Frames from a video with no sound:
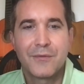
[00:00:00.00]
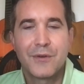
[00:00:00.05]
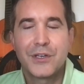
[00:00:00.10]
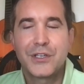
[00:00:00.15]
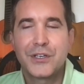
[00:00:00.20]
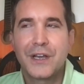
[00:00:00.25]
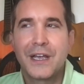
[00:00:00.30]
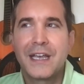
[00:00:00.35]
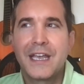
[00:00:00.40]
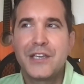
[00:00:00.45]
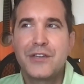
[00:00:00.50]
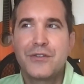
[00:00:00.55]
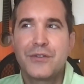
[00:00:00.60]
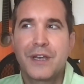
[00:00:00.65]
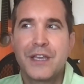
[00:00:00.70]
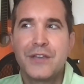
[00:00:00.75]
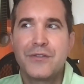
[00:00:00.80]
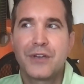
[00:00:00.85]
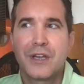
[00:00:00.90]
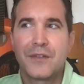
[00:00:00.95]
Richard,
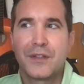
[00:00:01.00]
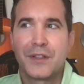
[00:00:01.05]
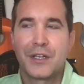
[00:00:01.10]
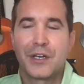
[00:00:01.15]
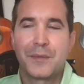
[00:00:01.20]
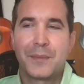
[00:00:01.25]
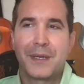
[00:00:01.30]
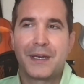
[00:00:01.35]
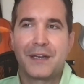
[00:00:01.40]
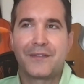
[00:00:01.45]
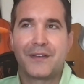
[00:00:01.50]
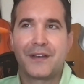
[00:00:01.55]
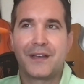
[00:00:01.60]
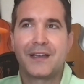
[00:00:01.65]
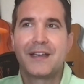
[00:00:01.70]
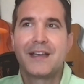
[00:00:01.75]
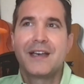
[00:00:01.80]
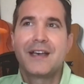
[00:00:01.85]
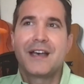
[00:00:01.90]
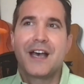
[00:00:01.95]
can you give a little bit of
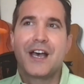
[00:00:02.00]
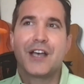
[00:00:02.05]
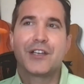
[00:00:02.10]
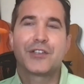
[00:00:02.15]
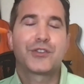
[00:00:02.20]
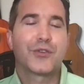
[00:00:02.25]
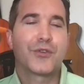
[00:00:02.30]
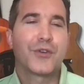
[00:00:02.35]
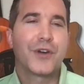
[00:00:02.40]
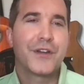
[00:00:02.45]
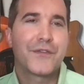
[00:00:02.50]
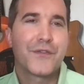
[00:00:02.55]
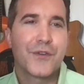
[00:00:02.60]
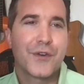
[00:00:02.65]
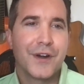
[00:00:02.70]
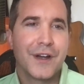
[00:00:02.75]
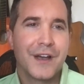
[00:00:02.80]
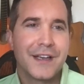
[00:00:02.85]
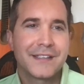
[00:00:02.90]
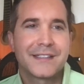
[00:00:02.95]
a story
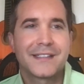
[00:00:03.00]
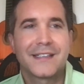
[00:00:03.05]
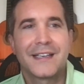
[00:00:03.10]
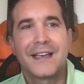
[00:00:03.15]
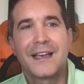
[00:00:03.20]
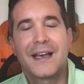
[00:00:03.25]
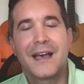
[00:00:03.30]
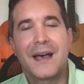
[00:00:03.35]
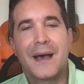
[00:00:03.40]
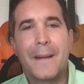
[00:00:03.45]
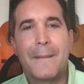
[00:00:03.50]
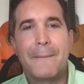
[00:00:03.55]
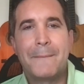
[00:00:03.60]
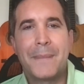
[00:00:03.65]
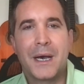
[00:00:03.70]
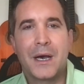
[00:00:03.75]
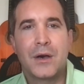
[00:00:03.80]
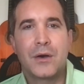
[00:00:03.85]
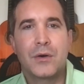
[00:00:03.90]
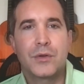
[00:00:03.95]
for us
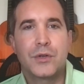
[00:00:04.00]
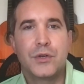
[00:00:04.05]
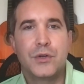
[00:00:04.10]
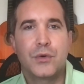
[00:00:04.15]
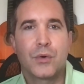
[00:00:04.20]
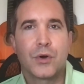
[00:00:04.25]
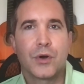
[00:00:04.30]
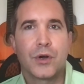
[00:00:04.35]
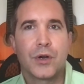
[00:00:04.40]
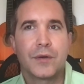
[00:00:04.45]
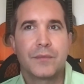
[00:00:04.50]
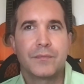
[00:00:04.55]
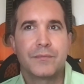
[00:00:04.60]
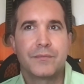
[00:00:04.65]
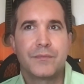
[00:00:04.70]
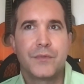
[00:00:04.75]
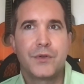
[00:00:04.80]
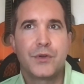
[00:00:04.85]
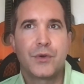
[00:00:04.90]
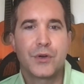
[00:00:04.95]
about your
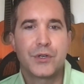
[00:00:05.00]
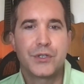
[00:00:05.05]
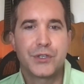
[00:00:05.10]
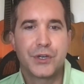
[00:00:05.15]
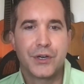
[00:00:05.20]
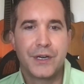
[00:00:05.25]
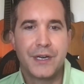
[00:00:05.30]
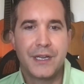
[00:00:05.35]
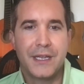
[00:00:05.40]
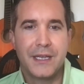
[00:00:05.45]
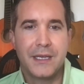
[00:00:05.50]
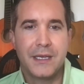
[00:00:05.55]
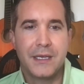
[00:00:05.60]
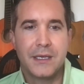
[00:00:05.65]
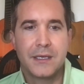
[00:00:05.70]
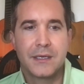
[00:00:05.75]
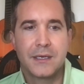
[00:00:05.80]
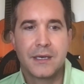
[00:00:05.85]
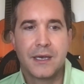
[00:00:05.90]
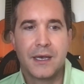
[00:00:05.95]

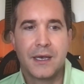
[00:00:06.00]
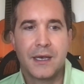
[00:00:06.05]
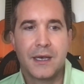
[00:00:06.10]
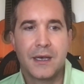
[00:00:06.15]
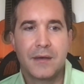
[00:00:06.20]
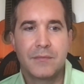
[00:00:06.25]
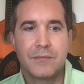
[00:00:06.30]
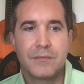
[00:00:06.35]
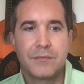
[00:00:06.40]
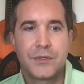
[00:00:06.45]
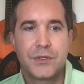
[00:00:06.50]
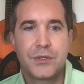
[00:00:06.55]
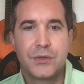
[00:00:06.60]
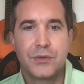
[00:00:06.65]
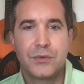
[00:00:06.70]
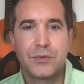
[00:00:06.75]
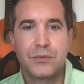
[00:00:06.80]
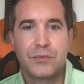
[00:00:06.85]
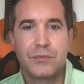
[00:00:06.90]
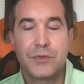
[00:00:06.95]
journey
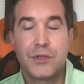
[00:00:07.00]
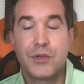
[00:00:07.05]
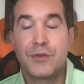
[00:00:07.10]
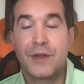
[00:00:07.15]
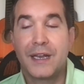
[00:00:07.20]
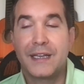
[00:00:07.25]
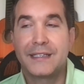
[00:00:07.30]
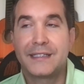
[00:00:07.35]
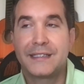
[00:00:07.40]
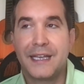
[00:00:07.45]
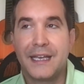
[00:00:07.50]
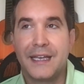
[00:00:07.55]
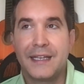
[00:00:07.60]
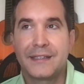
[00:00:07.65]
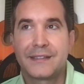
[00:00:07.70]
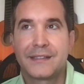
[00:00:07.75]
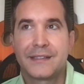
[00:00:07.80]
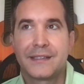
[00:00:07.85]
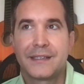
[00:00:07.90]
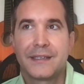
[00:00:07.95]
to the United
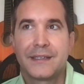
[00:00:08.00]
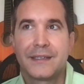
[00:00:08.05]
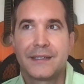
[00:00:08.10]
States?